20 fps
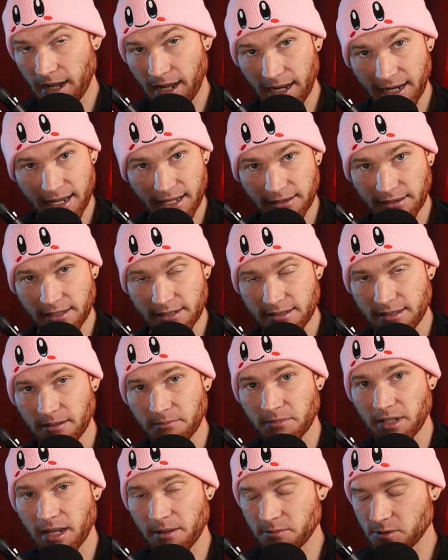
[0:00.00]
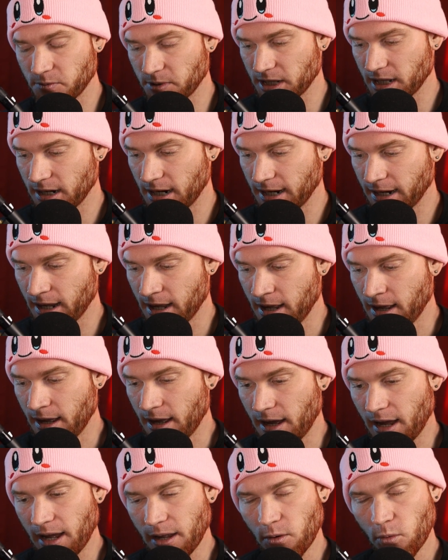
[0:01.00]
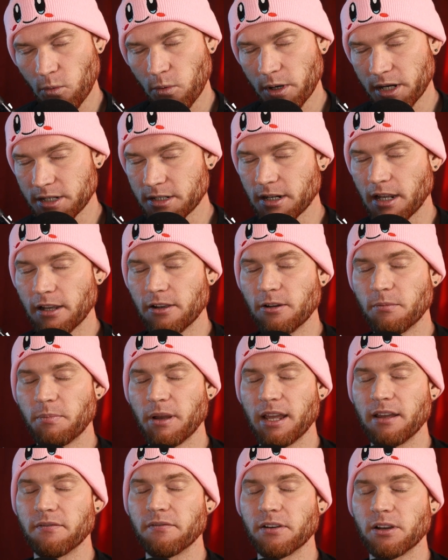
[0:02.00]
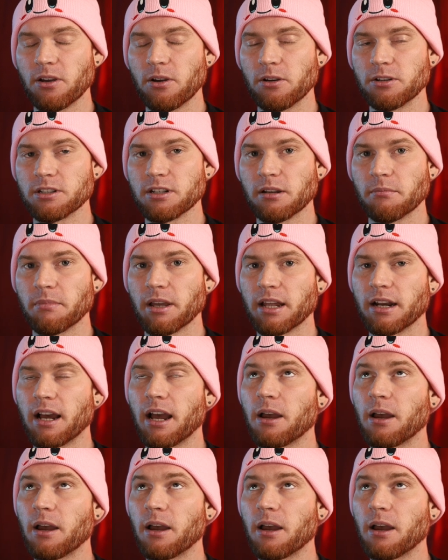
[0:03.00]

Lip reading: get this sometimes where they're like, I wish I could pay for coaching, man.